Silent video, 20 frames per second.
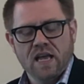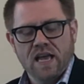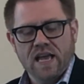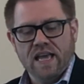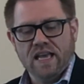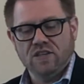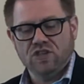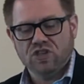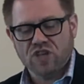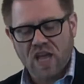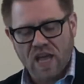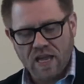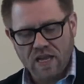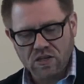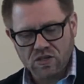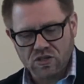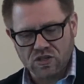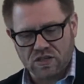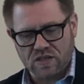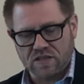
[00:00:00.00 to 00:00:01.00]
He
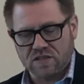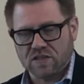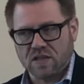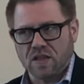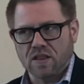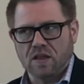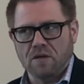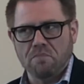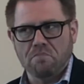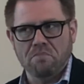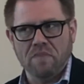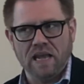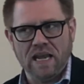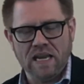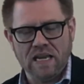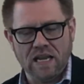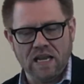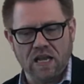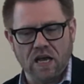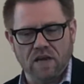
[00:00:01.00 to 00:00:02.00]
changes the
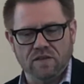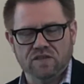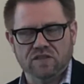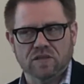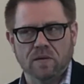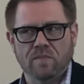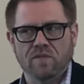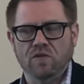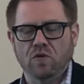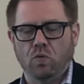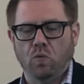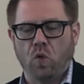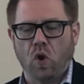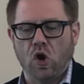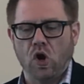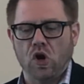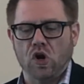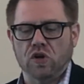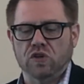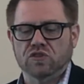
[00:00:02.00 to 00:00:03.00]
meaning of some of the
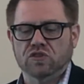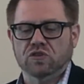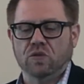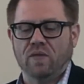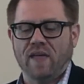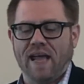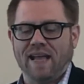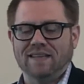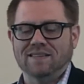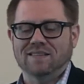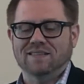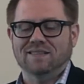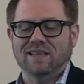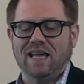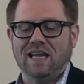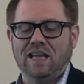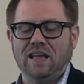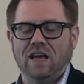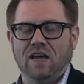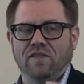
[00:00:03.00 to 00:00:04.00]
words so that
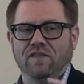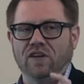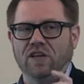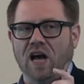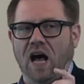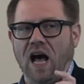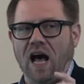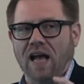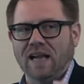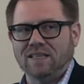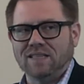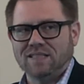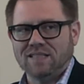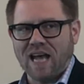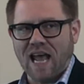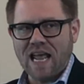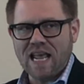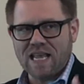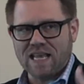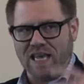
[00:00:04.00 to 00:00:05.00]
instead of God
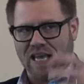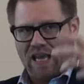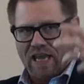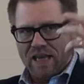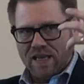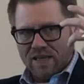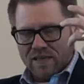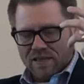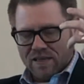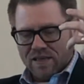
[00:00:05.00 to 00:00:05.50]
taking,